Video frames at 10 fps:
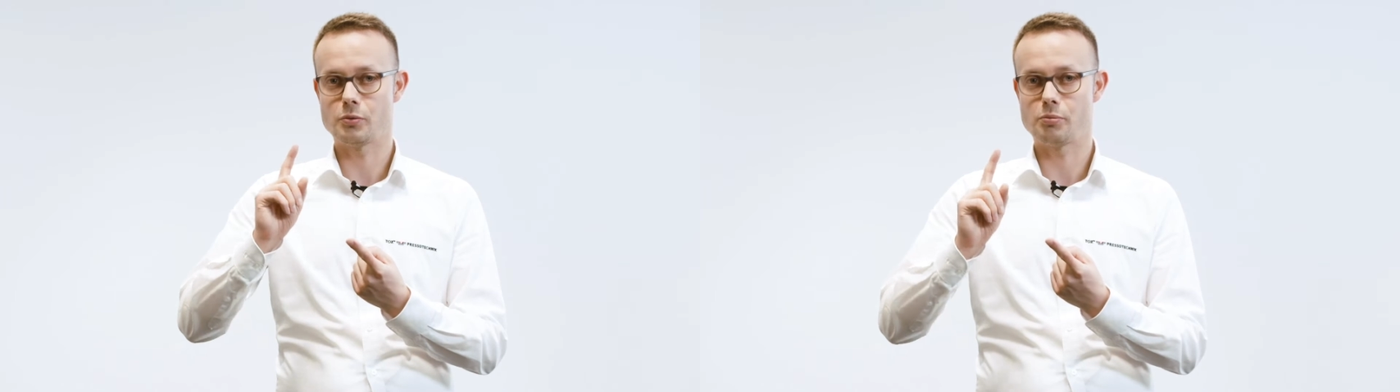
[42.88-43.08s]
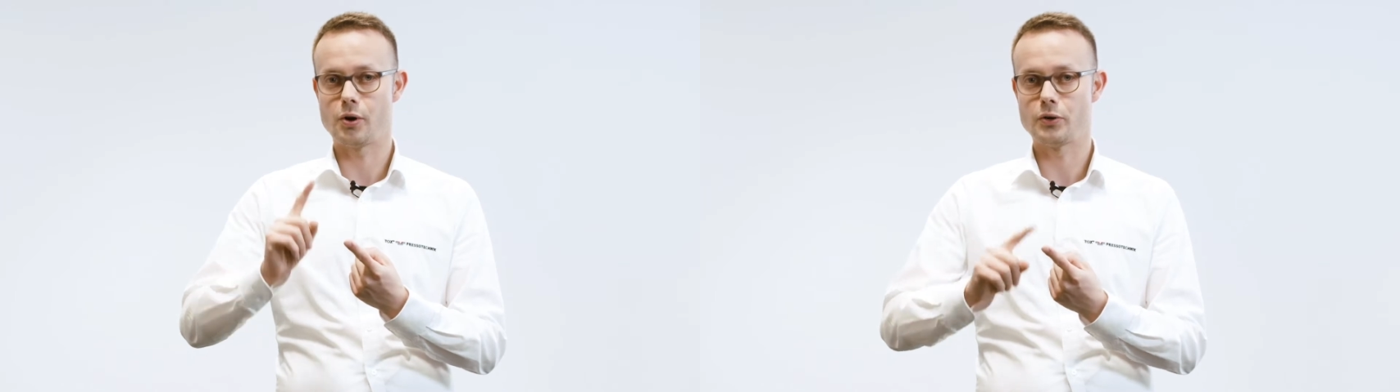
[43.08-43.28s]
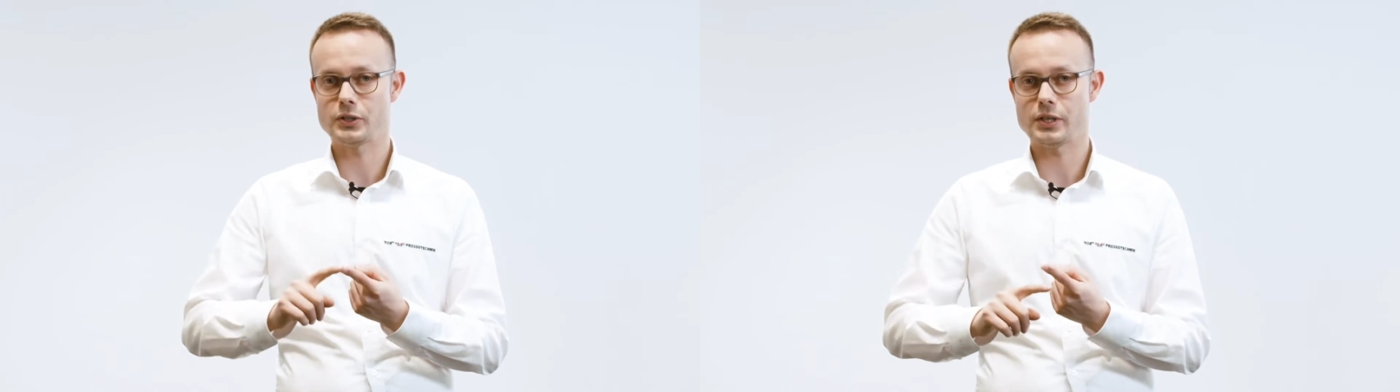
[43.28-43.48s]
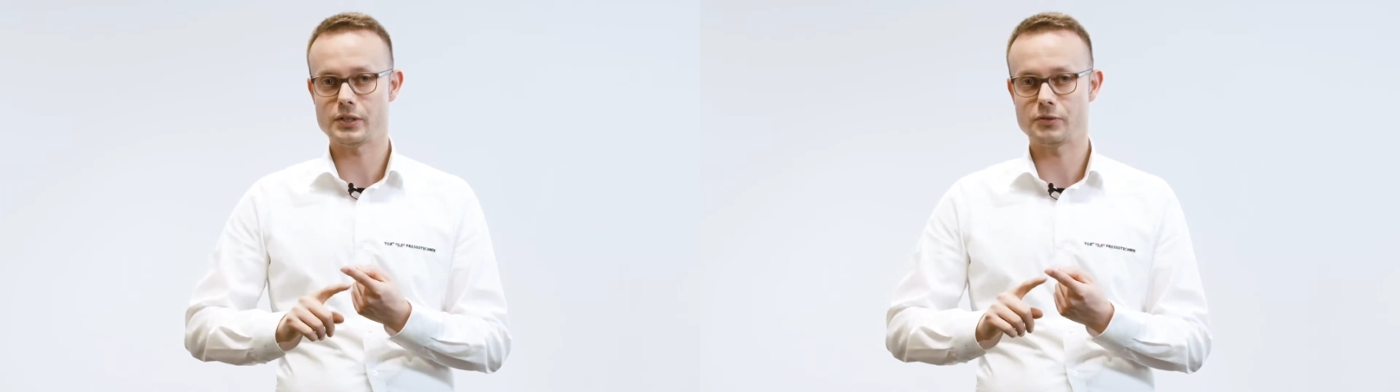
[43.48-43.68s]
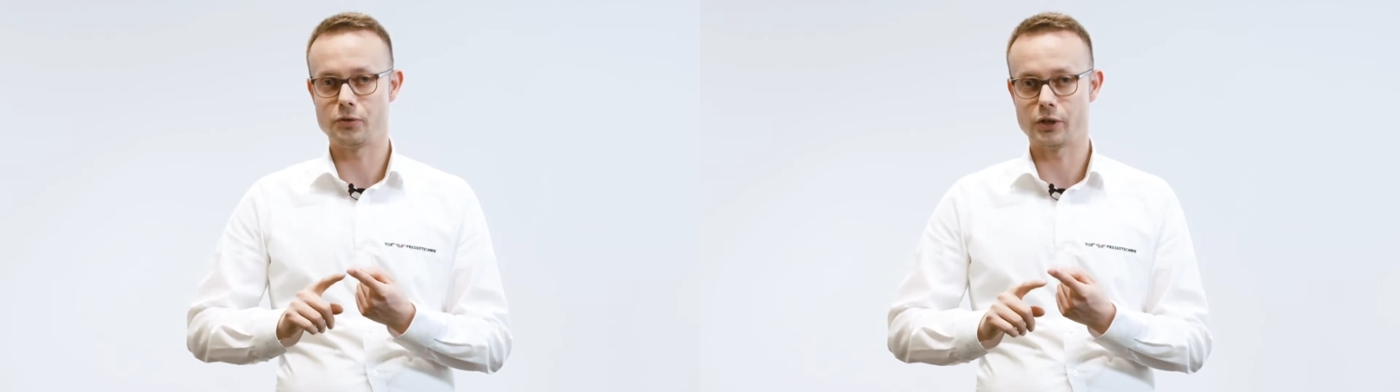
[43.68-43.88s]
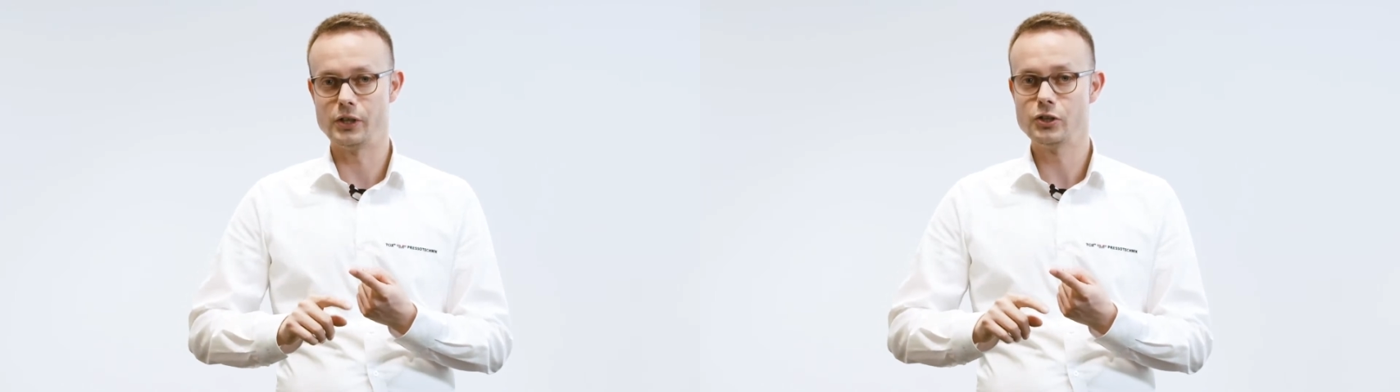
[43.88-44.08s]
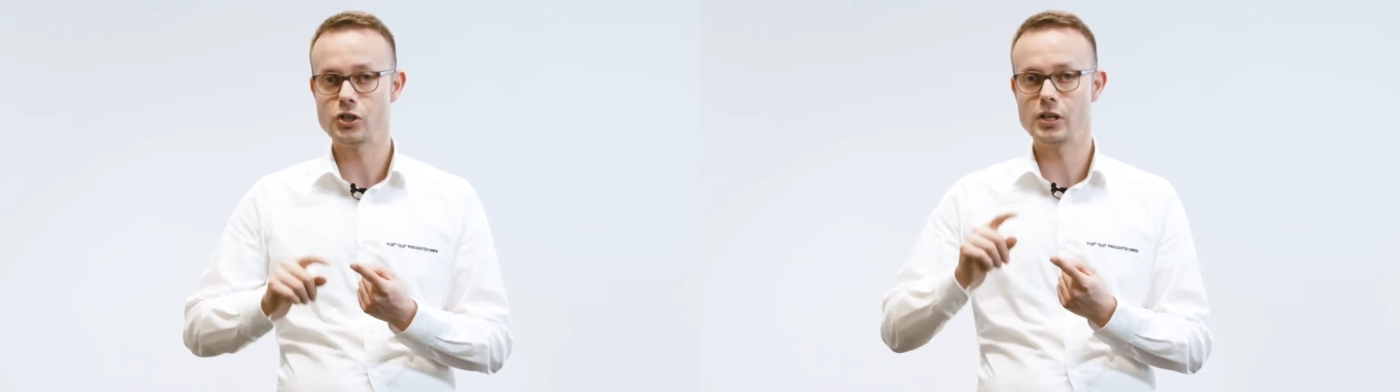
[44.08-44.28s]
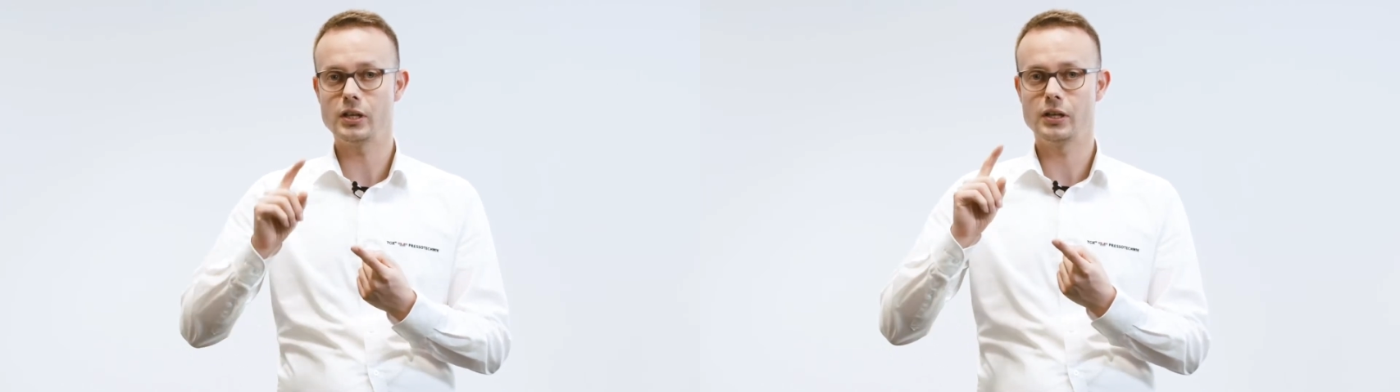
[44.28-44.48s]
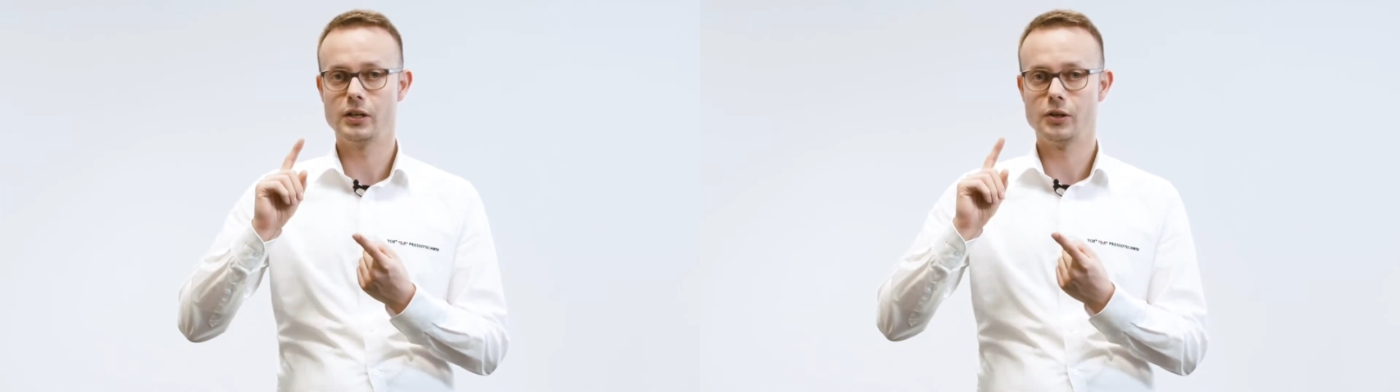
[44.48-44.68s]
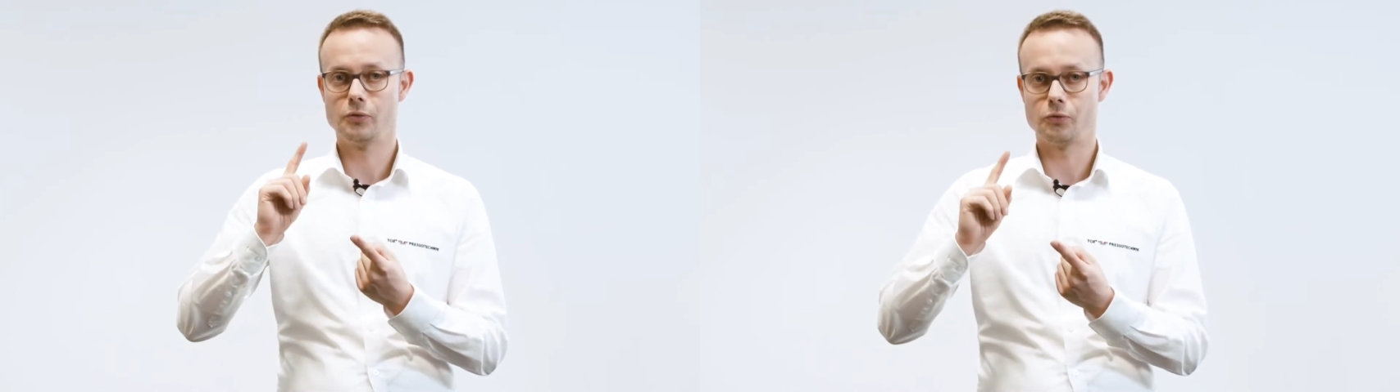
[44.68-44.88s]
a process for clinching,
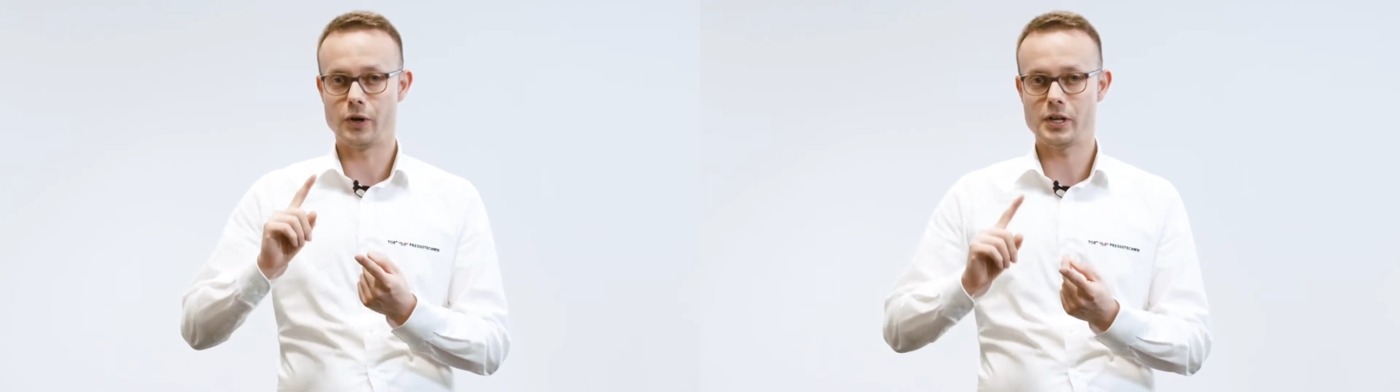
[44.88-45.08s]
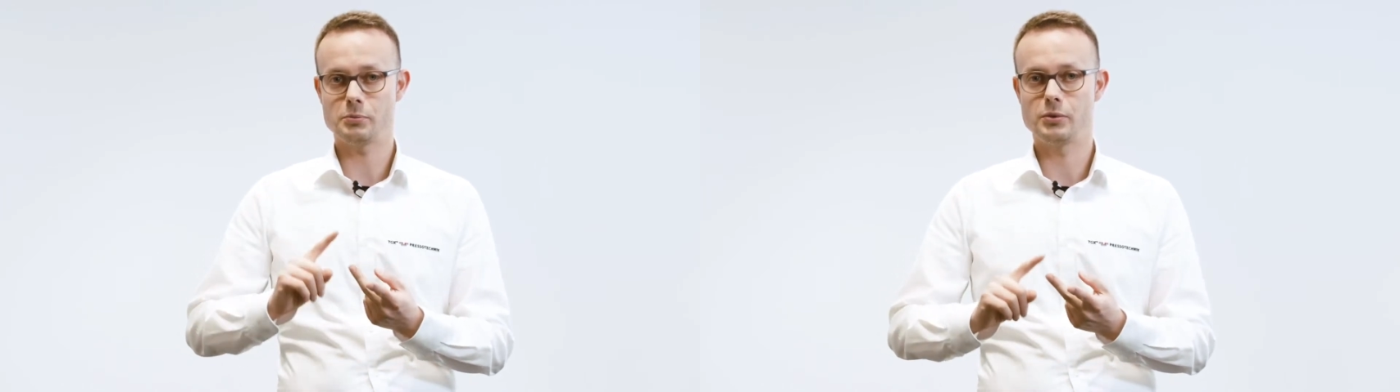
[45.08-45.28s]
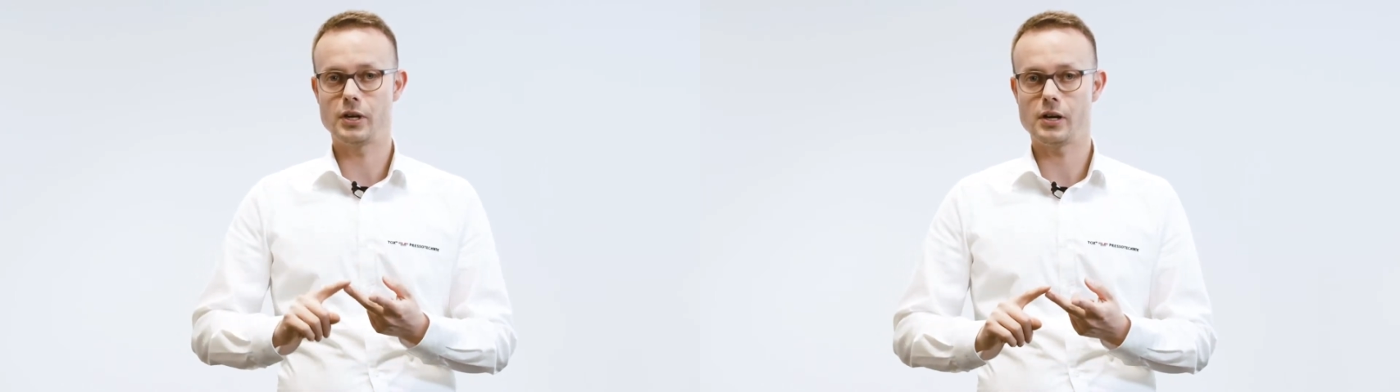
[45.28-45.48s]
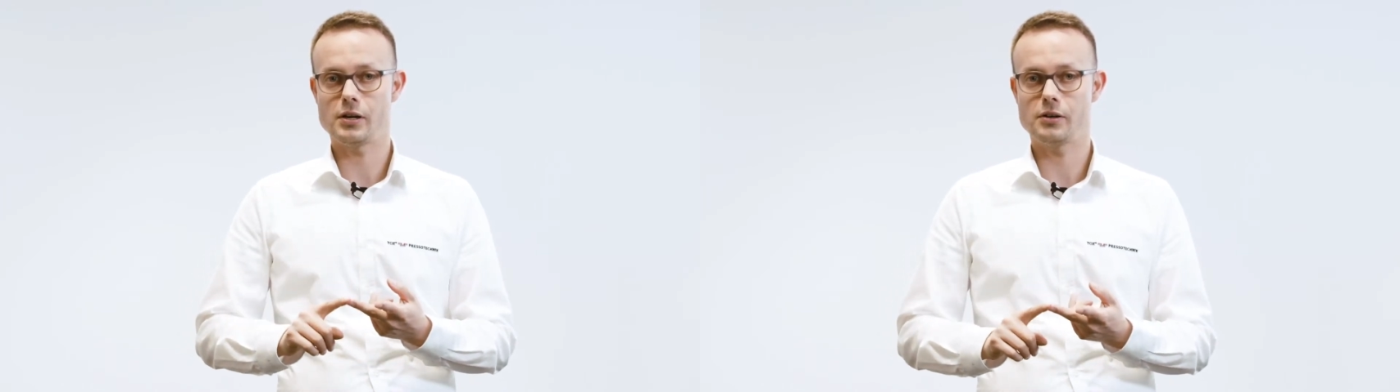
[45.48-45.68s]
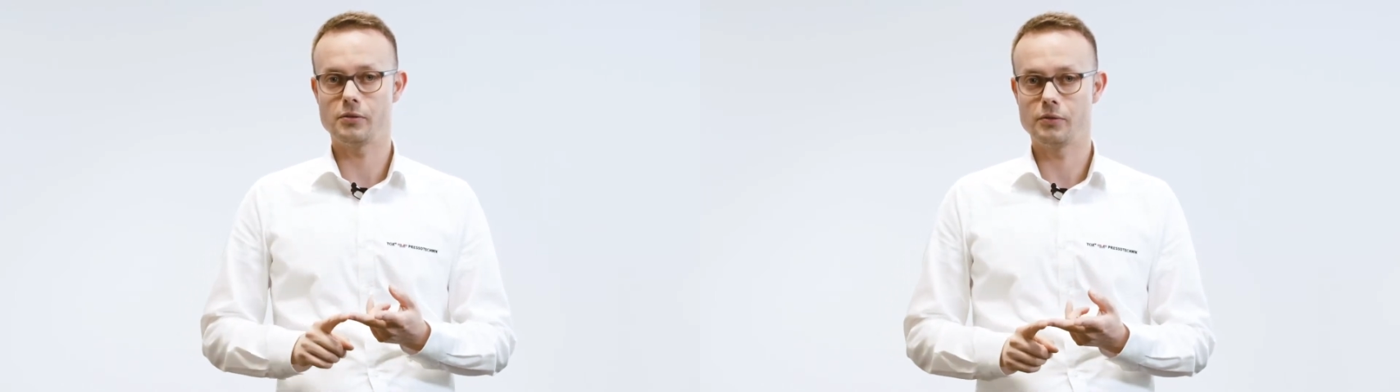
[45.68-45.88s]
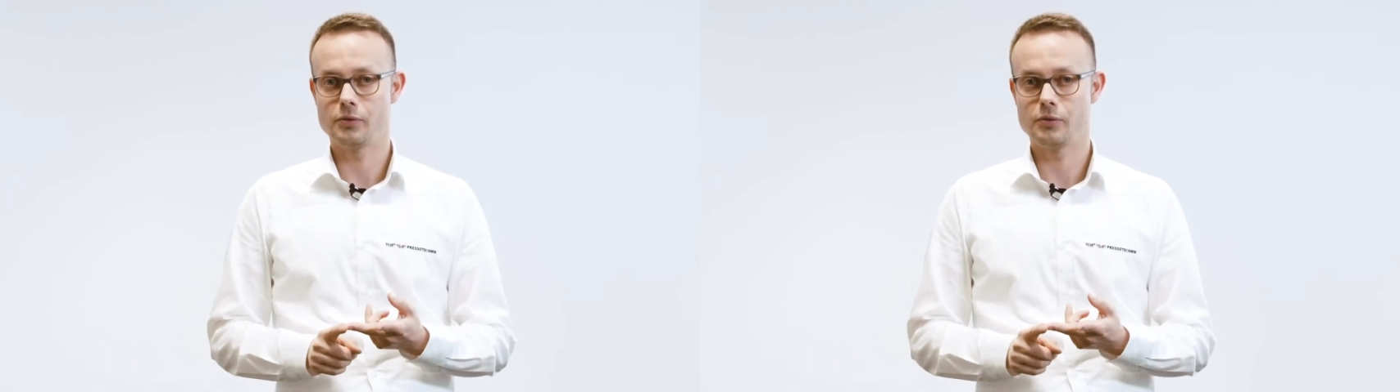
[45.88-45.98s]
for SPR